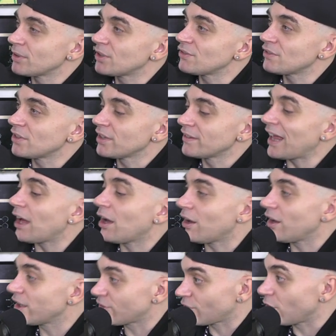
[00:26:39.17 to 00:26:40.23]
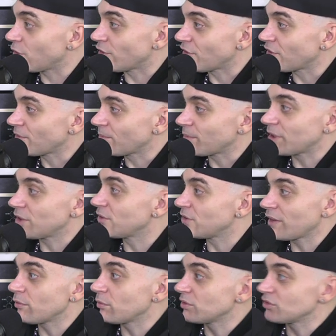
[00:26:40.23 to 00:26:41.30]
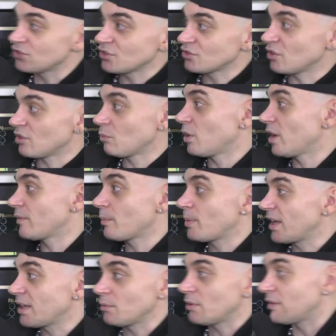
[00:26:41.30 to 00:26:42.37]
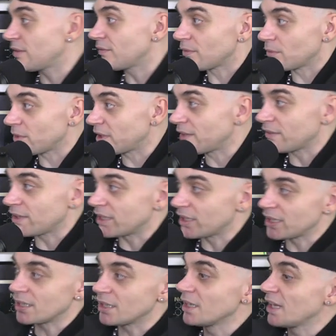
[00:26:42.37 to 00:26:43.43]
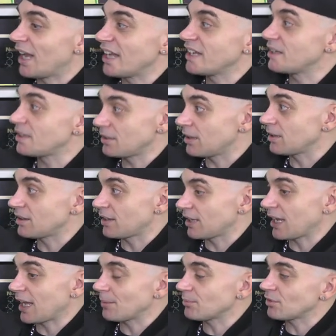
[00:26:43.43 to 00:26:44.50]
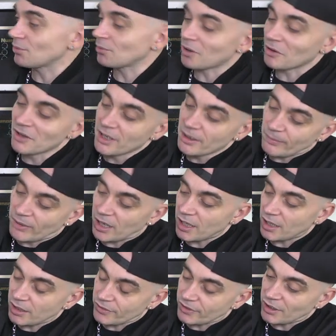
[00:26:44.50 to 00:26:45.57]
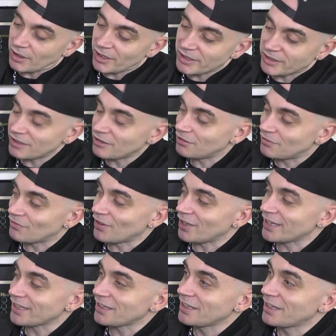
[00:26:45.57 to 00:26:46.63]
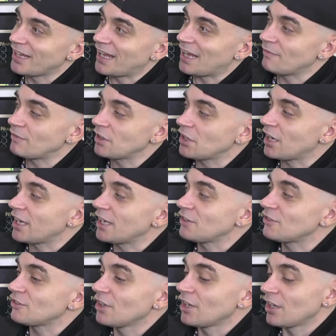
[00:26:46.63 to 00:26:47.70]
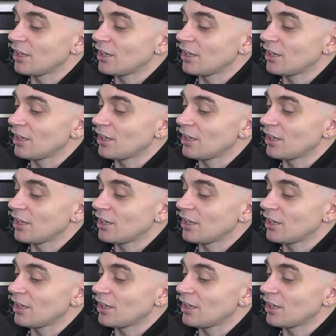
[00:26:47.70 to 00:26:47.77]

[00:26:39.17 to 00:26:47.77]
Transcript: because that art has gone because uh, everyone's just got whatever paint wherever uh, whenever they uh. need it and the, the, the, caps as well. But the idea of like having a,